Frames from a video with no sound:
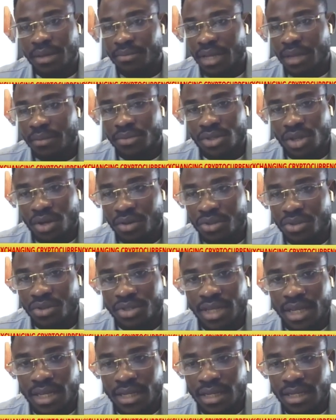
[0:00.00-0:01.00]
I'm sorry to
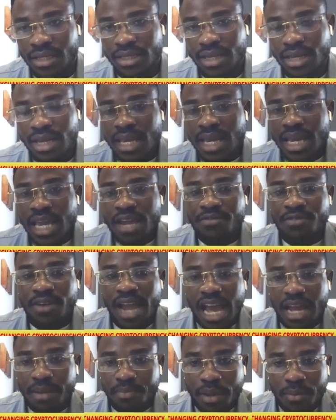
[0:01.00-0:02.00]
say this. If we
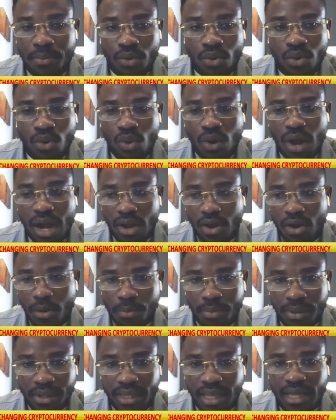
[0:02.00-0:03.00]
had people who are
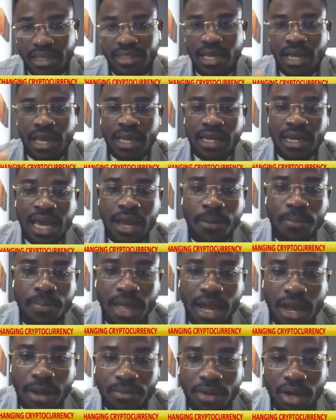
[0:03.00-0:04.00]
competent, now
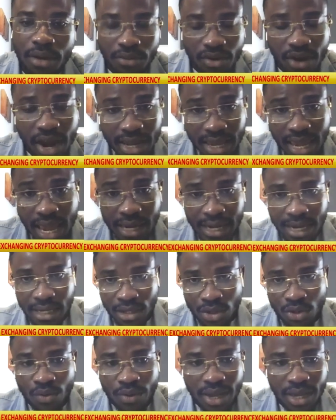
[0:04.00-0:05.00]
I'm right here.
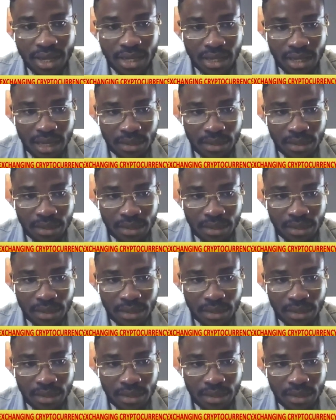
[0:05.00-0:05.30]
Wait,